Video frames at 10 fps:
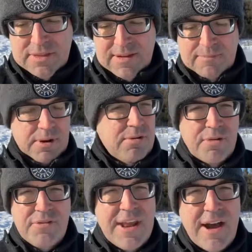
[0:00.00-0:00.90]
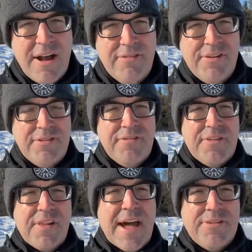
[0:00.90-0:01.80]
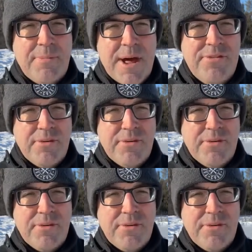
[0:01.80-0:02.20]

they've been closed down, obviously, for the last month.